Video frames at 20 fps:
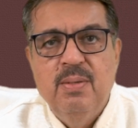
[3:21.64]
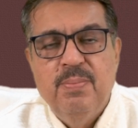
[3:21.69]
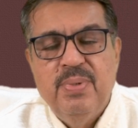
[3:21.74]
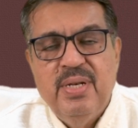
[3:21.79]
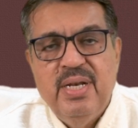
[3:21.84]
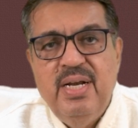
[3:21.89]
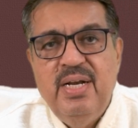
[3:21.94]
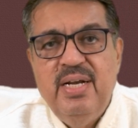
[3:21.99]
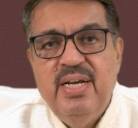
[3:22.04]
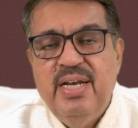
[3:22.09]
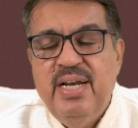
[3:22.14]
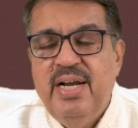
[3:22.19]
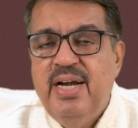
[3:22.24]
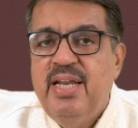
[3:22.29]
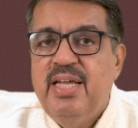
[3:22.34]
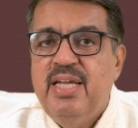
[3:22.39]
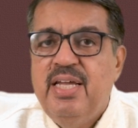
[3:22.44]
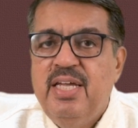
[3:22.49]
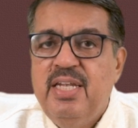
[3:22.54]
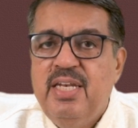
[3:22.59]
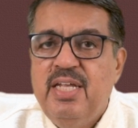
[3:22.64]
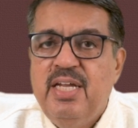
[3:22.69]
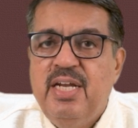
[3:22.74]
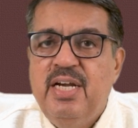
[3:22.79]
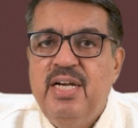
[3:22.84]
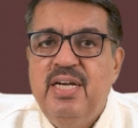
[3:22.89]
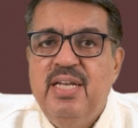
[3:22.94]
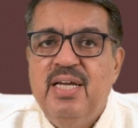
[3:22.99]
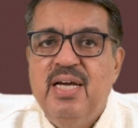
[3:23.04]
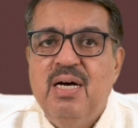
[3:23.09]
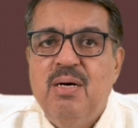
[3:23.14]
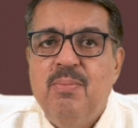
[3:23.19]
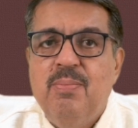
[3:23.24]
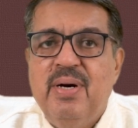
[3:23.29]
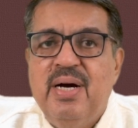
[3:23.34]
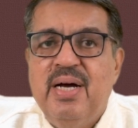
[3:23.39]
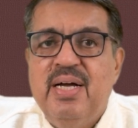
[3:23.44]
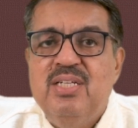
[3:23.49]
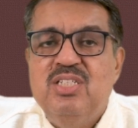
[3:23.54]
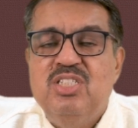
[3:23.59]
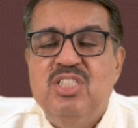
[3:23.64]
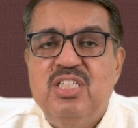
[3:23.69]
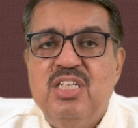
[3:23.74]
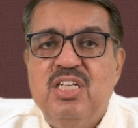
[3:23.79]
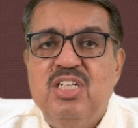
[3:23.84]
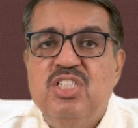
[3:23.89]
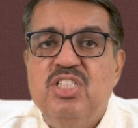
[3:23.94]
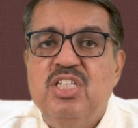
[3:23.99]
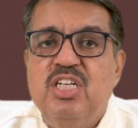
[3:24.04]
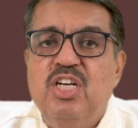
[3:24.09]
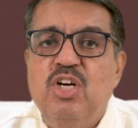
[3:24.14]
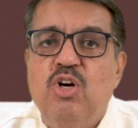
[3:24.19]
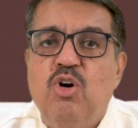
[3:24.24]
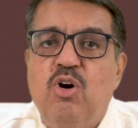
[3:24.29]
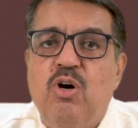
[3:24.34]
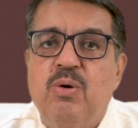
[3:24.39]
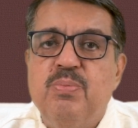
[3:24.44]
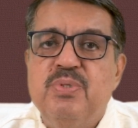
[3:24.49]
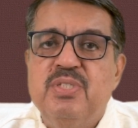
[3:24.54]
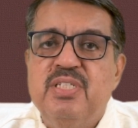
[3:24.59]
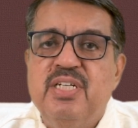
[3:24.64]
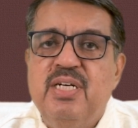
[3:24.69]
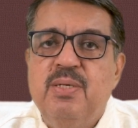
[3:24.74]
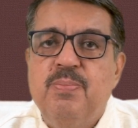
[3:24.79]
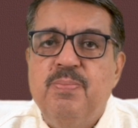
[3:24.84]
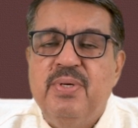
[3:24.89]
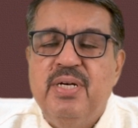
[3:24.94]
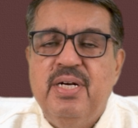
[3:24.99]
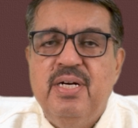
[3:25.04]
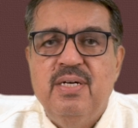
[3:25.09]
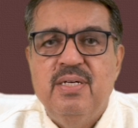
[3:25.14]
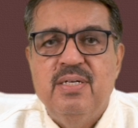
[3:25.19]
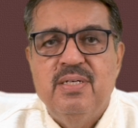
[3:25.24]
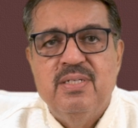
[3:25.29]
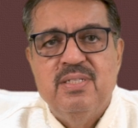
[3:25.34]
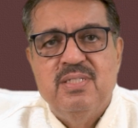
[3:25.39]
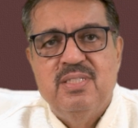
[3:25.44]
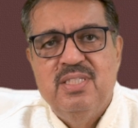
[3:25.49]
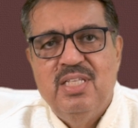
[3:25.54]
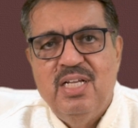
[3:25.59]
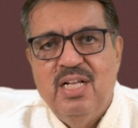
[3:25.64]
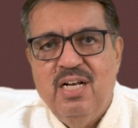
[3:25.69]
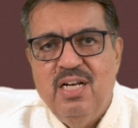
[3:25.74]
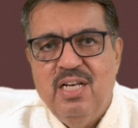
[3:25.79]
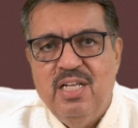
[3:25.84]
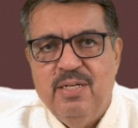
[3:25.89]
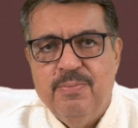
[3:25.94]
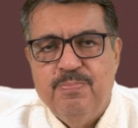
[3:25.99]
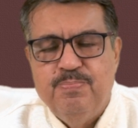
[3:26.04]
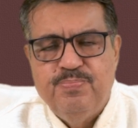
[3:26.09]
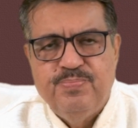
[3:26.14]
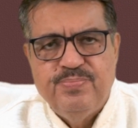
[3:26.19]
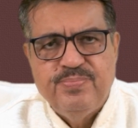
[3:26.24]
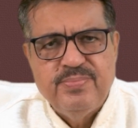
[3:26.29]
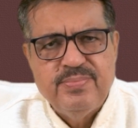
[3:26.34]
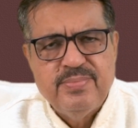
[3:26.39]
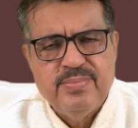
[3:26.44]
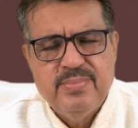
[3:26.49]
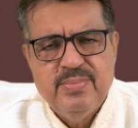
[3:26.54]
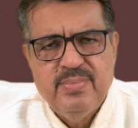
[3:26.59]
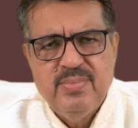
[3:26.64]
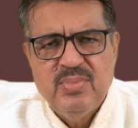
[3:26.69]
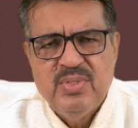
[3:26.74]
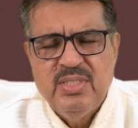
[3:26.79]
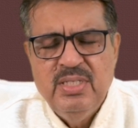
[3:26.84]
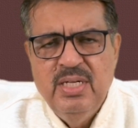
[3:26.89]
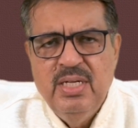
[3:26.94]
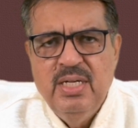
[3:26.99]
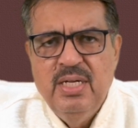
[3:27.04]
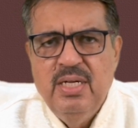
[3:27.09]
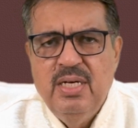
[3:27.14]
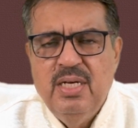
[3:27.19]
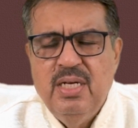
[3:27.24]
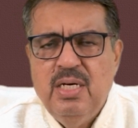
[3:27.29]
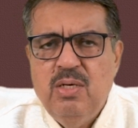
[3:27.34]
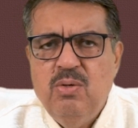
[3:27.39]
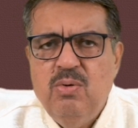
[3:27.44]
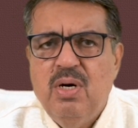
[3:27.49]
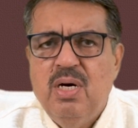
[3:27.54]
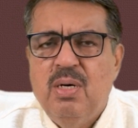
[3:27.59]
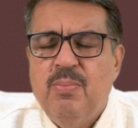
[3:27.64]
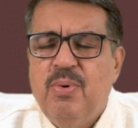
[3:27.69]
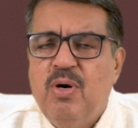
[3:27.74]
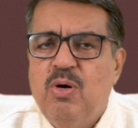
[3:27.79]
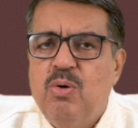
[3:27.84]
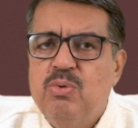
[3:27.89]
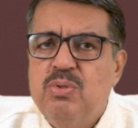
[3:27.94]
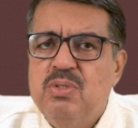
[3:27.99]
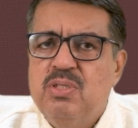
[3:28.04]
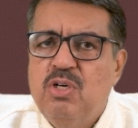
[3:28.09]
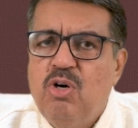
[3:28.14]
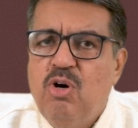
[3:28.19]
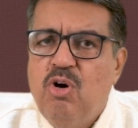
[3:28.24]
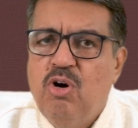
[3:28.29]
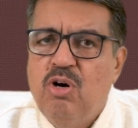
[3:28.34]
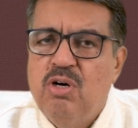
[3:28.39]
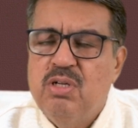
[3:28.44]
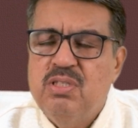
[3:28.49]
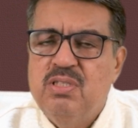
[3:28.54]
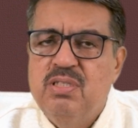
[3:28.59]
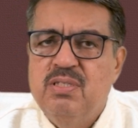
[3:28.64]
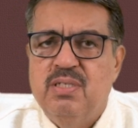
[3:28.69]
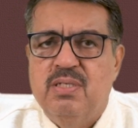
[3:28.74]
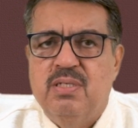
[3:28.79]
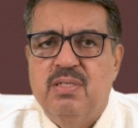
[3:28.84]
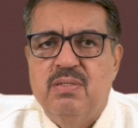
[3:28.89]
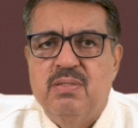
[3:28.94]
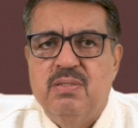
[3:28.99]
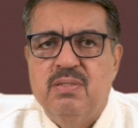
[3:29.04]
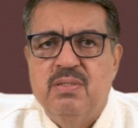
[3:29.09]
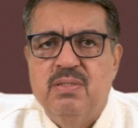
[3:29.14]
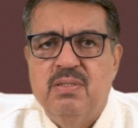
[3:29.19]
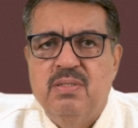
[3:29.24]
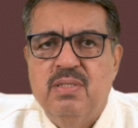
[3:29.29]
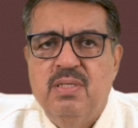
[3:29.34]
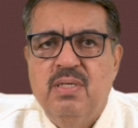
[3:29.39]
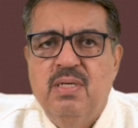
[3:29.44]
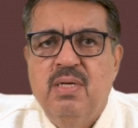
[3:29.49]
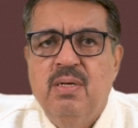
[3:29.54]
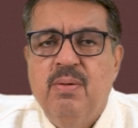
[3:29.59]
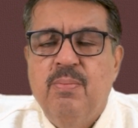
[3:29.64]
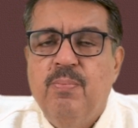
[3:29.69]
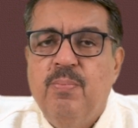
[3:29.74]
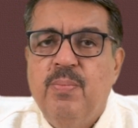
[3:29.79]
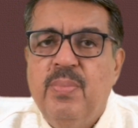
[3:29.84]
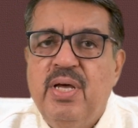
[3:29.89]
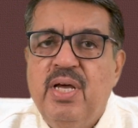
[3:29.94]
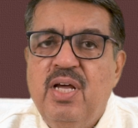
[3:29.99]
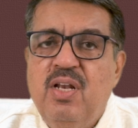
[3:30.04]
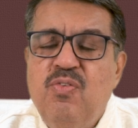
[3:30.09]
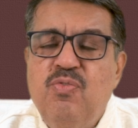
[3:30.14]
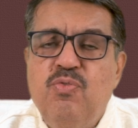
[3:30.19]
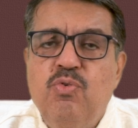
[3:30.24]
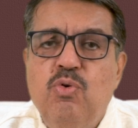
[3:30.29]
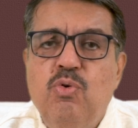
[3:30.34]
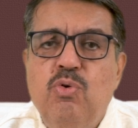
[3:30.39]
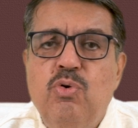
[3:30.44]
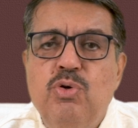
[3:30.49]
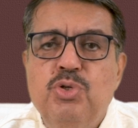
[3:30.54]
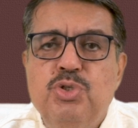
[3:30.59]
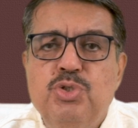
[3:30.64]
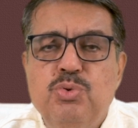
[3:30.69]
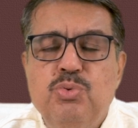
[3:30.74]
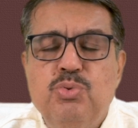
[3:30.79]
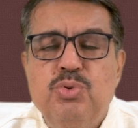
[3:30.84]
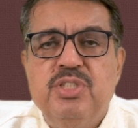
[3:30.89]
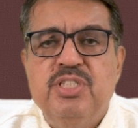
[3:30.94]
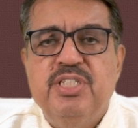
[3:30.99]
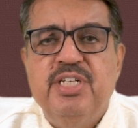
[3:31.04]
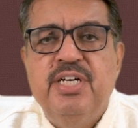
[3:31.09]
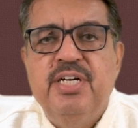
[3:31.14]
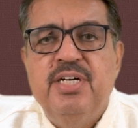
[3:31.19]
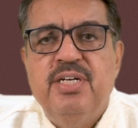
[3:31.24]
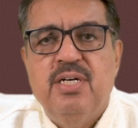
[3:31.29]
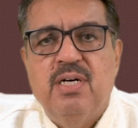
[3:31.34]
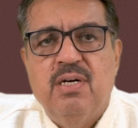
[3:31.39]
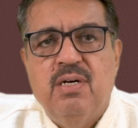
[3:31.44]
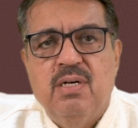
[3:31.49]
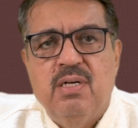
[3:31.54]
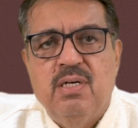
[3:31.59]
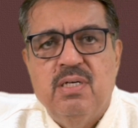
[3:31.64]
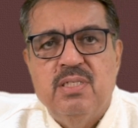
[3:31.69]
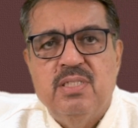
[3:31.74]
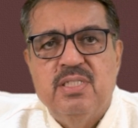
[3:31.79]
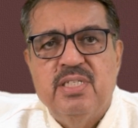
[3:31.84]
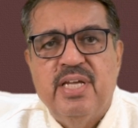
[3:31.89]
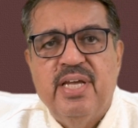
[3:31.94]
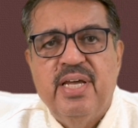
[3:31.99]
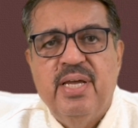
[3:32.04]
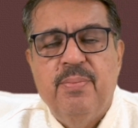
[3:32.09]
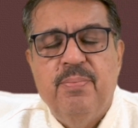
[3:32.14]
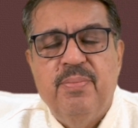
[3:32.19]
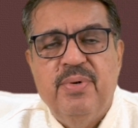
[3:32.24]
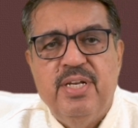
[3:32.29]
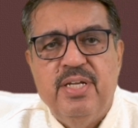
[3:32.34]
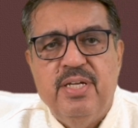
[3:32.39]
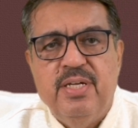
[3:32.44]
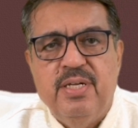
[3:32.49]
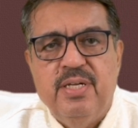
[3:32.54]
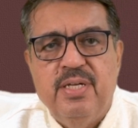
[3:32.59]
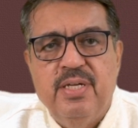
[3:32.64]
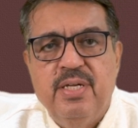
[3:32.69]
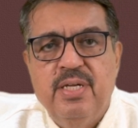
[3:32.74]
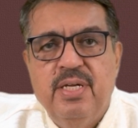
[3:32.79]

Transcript: Printed in India by J. J. Offset Printers, Delhi. Now about the author, Melford Eugene Douglas, MD.